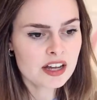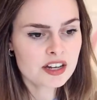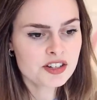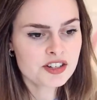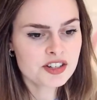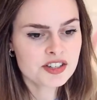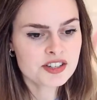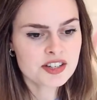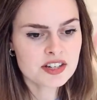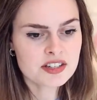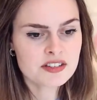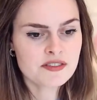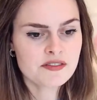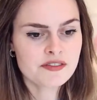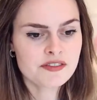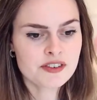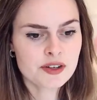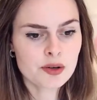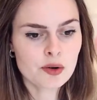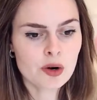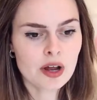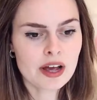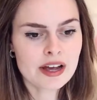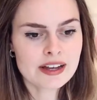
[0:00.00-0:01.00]
it just doesn't
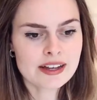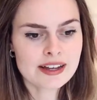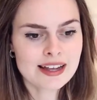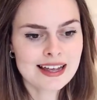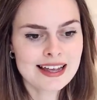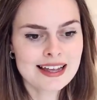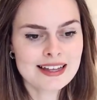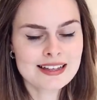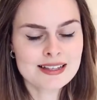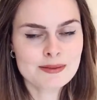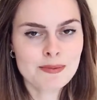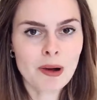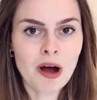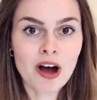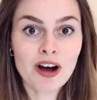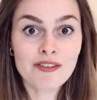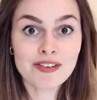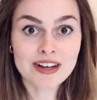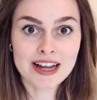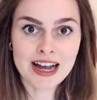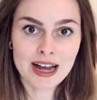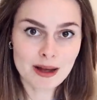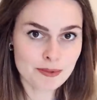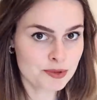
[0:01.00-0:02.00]
feel like it's part of
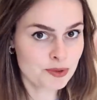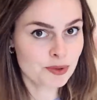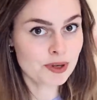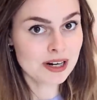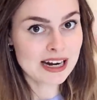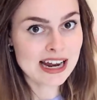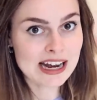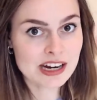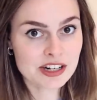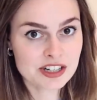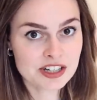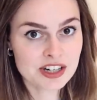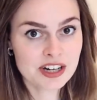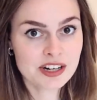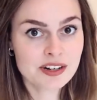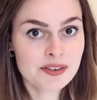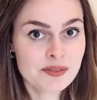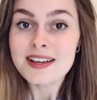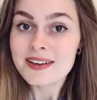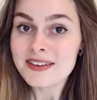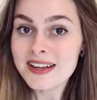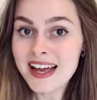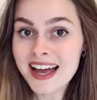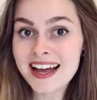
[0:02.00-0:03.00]
a capsule collection.
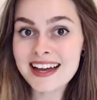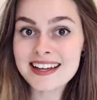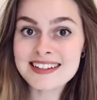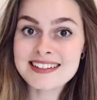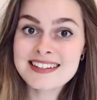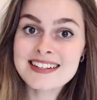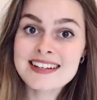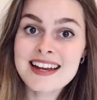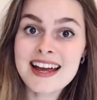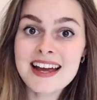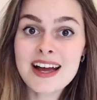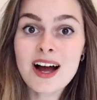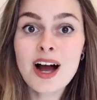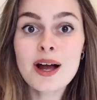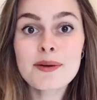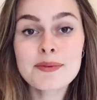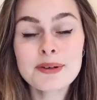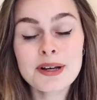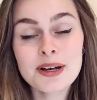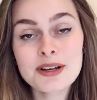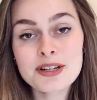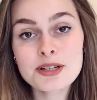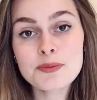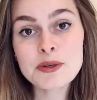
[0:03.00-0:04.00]
So yeah, today I'm
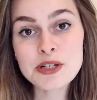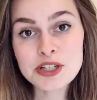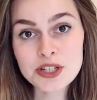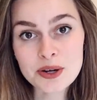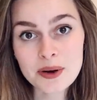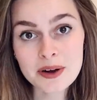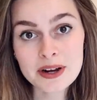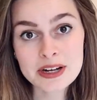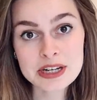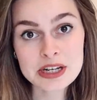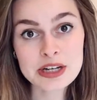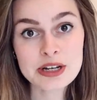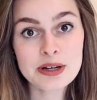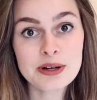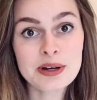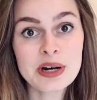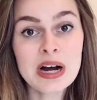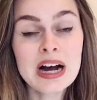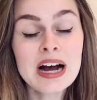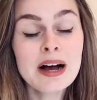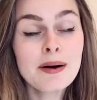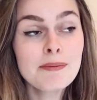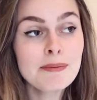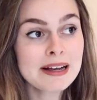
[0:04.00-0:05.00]
going to be showing you
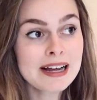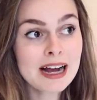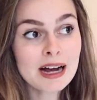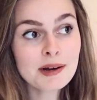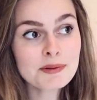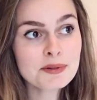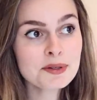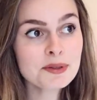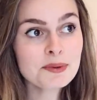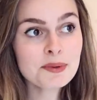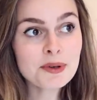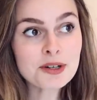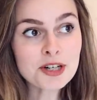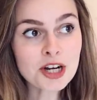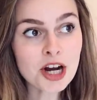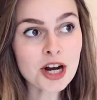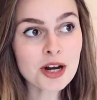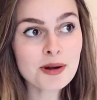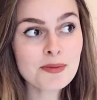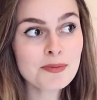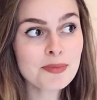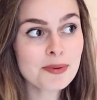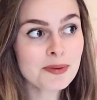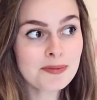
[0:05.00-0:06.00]
my capsule
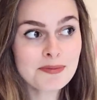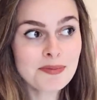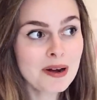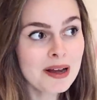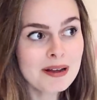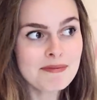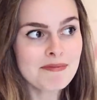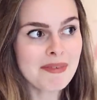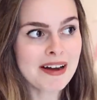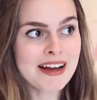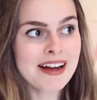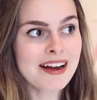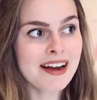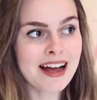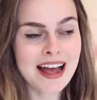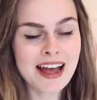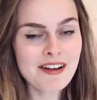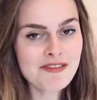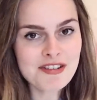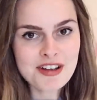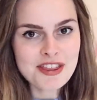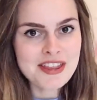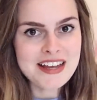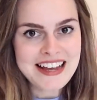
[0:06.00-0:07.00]
wardrobe, my, my
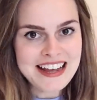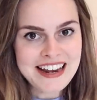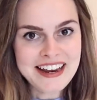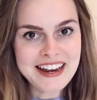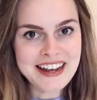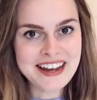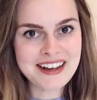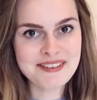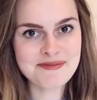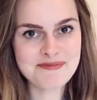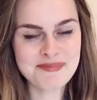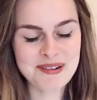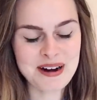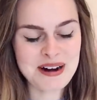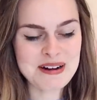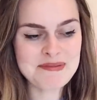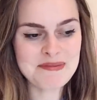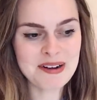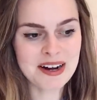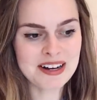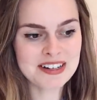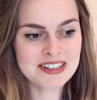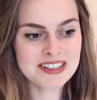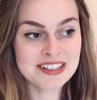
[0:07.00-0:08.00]
everything in it pretty
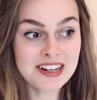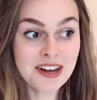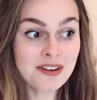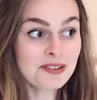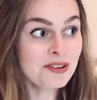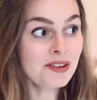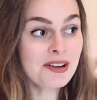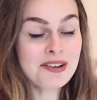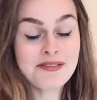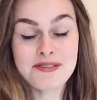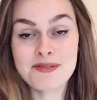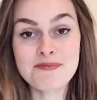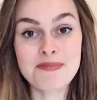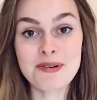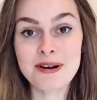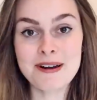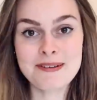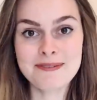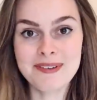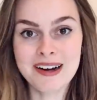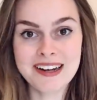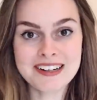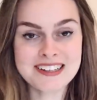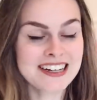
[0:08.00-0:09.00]
much. No, not even
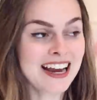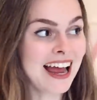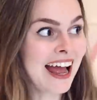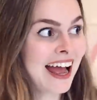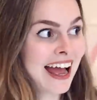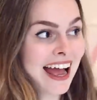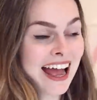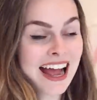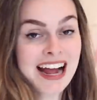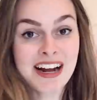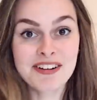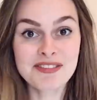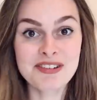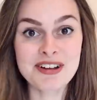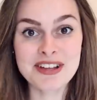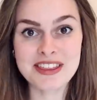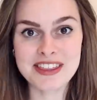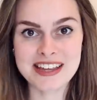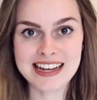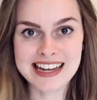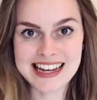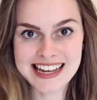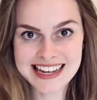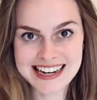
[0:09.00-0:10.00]
pretty much,
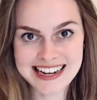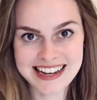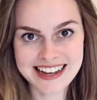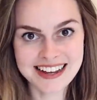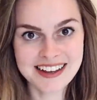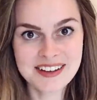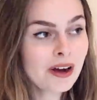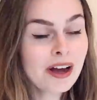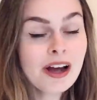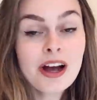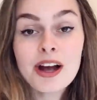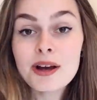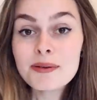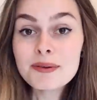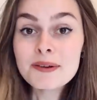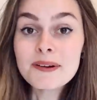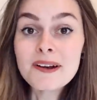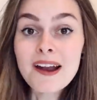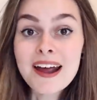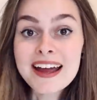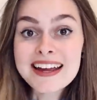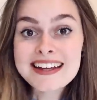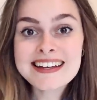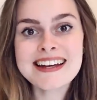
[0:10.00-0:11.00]
everything in it. I hope
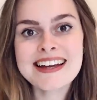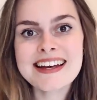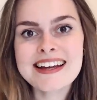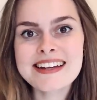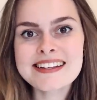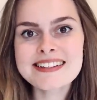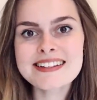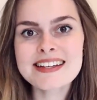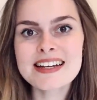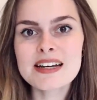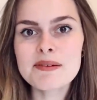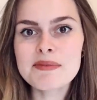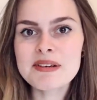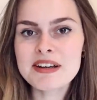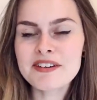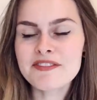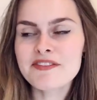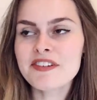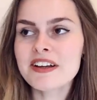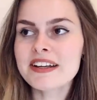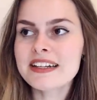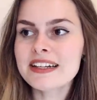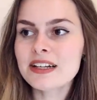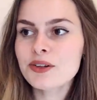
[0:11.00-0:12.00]
you like it. It's going to be a
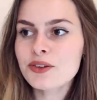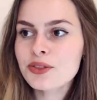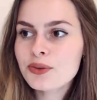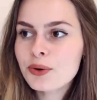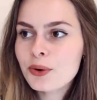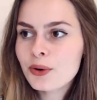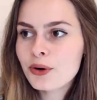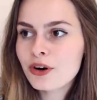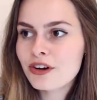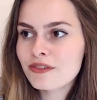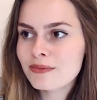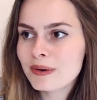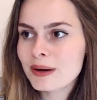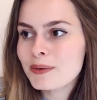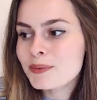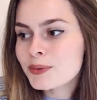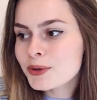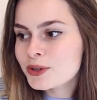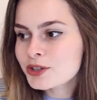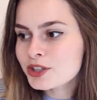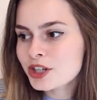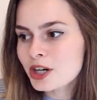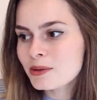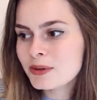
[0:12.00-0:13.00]
fun little tour of my
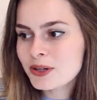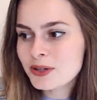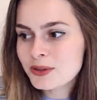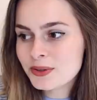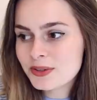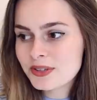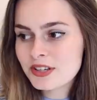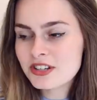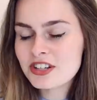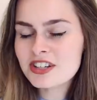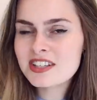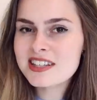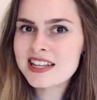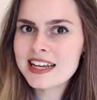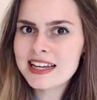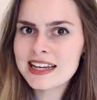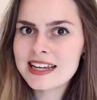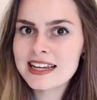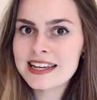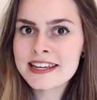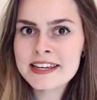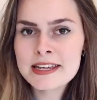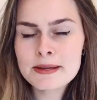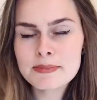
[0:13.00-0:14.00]
wardrobe and also just like
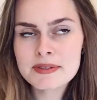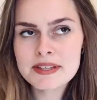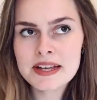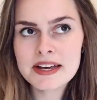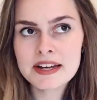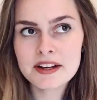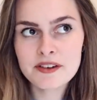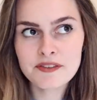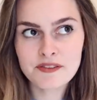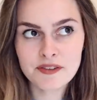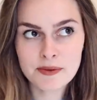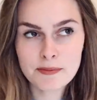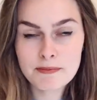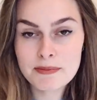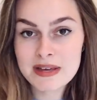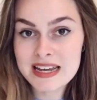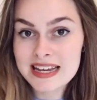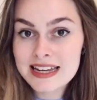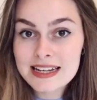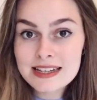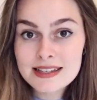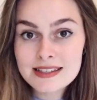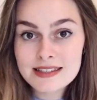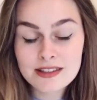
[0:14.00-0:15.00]
a keepsake for
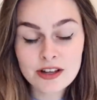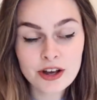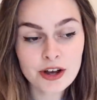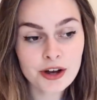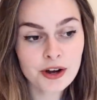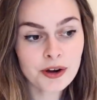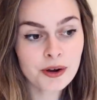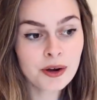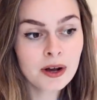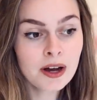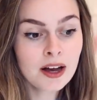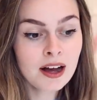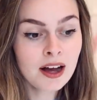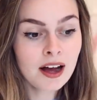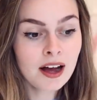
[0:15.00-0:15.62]
me so